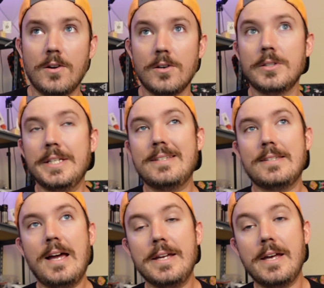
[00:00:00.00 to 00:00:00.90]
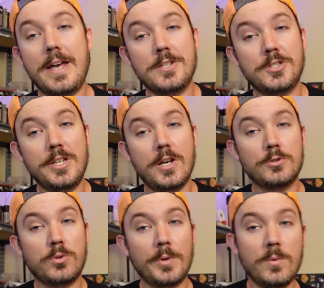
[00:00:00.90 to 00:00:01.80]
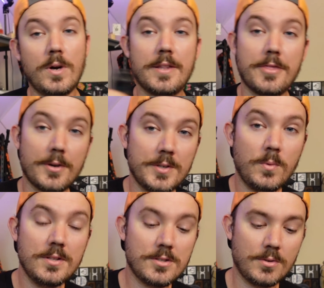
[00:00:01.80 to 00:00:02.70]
early Saiga SGL 21 and 31s.